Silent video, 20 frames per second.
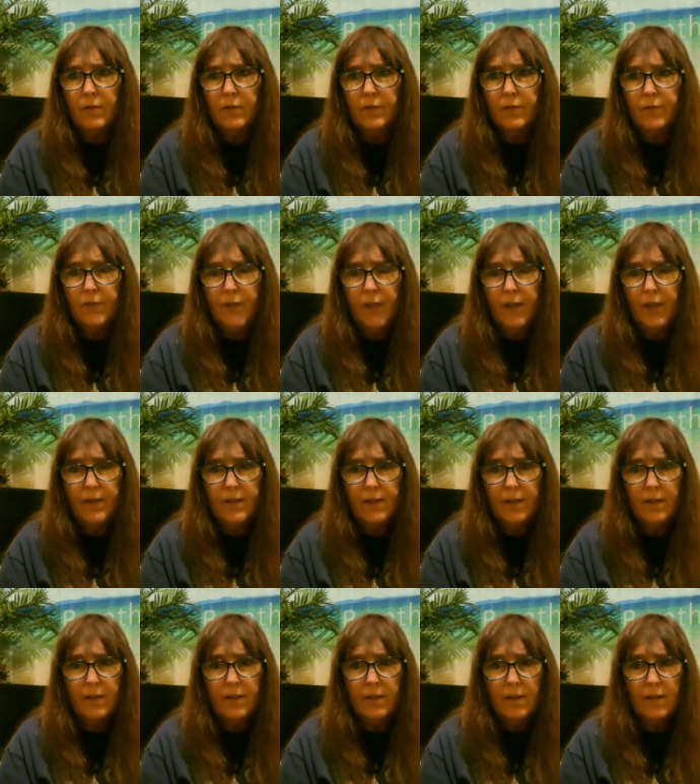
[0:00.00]
flights
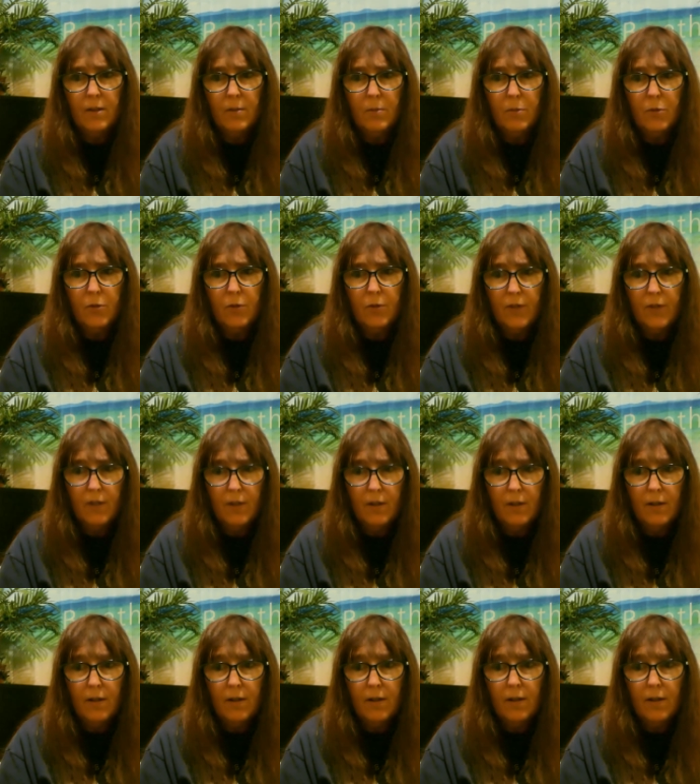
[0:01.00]
out of the airport
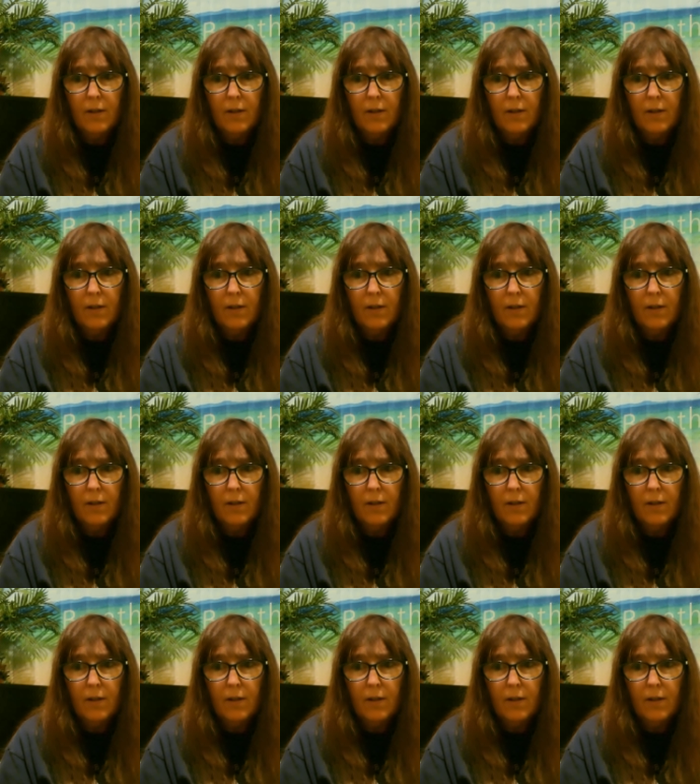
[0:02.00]
there.